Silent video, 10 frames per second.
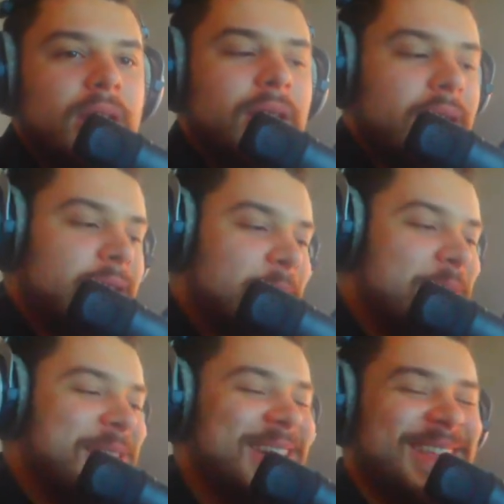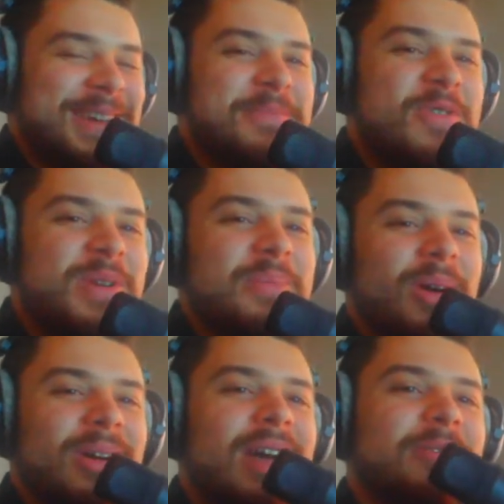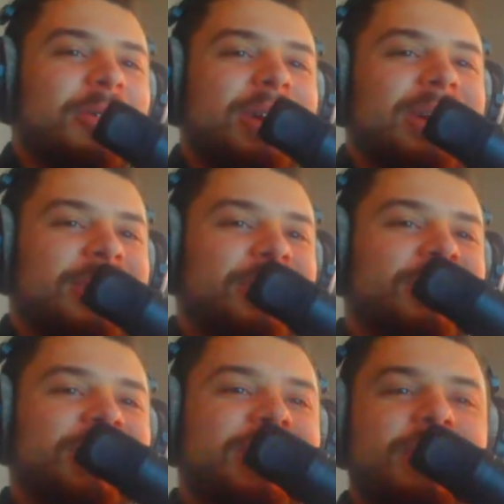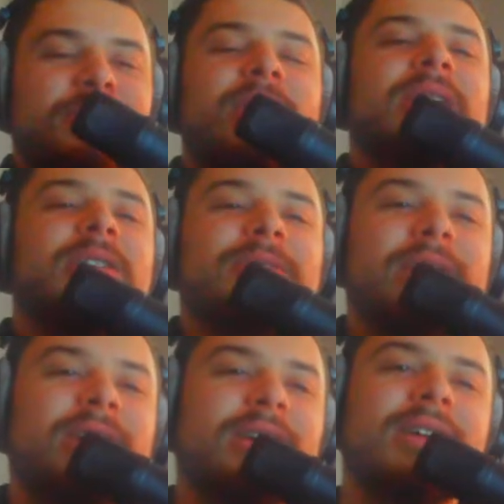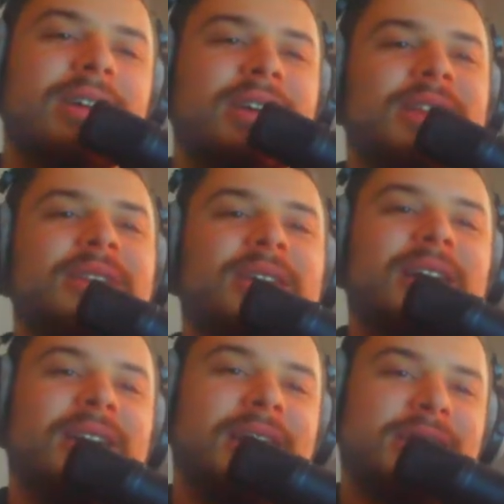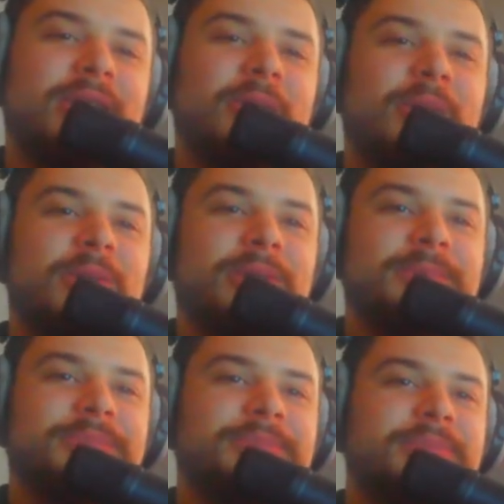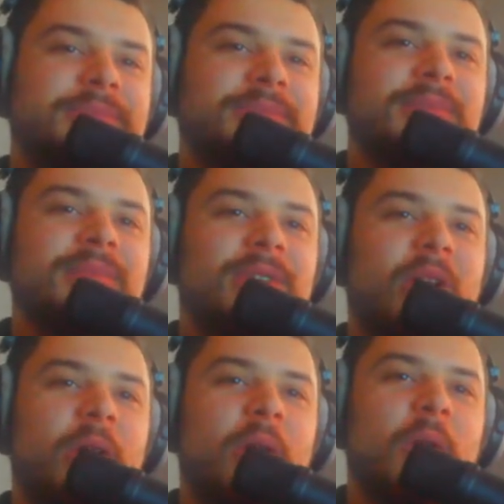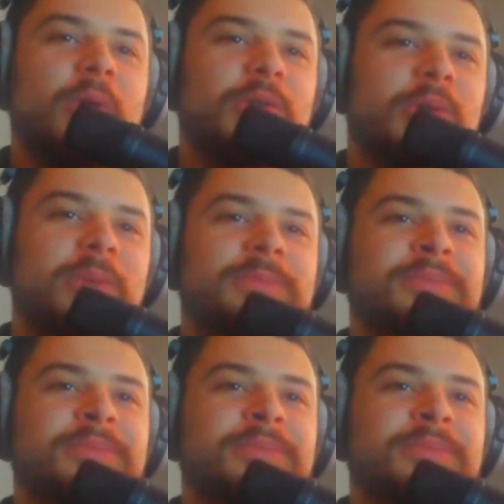Like that movie Burn After Reading, dude, just gets funnier and funnier as I grow older. You don't know who's who.